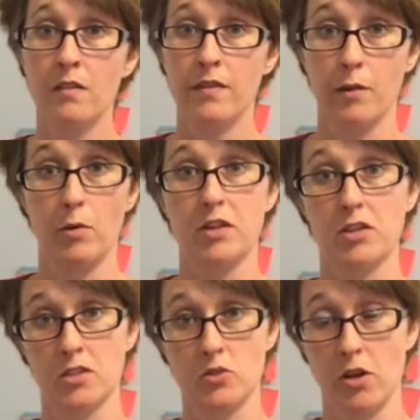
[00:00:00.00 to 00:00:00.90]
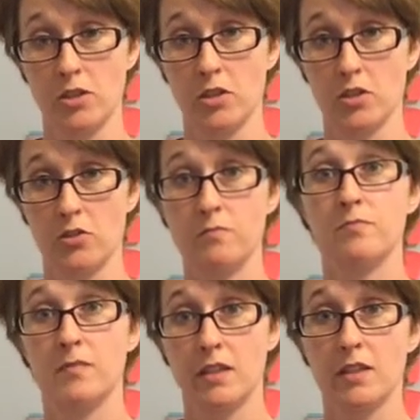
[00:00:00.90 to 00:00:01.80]
That when it does stretch a little,
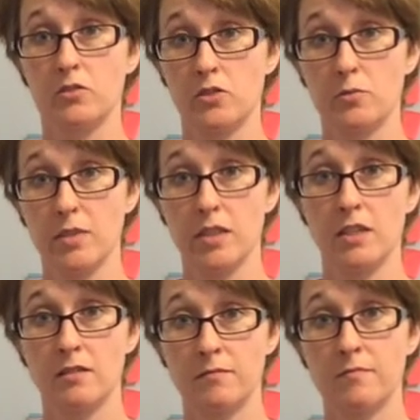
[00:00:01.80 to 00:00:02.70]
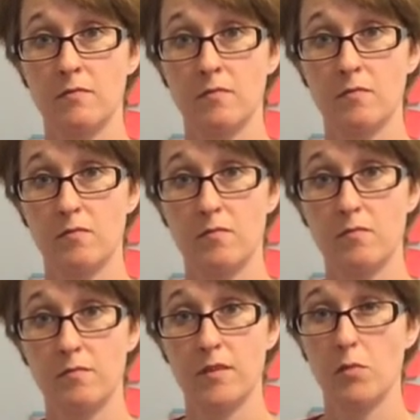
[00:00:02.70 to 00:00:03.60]
it'll still be a,
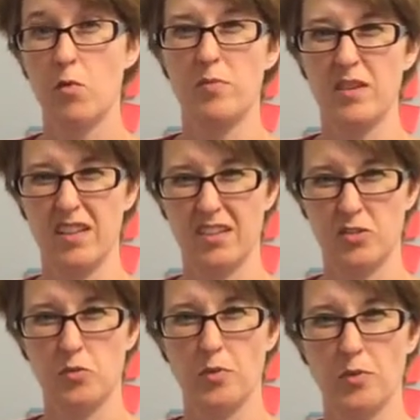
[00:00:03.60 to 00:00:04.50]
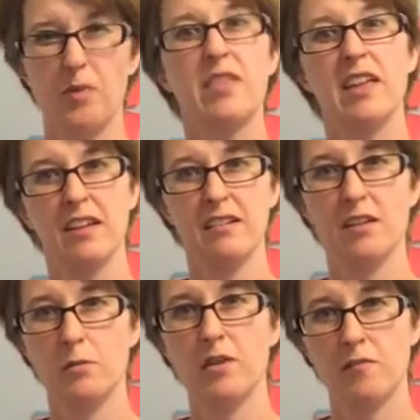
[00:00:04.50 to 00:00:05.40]
it won't be like super thin,
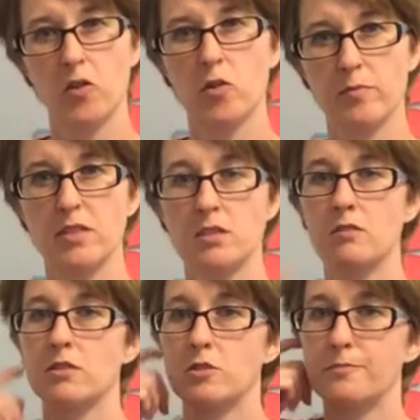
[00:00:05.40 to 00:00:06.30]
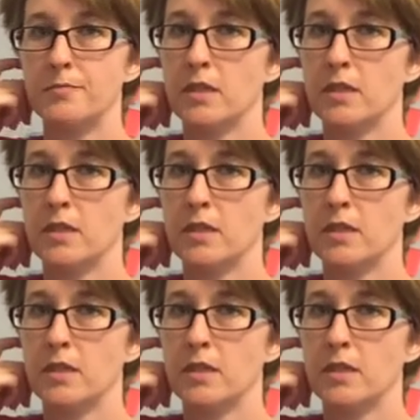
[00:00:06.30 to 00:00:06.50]
it'll be firm still, so.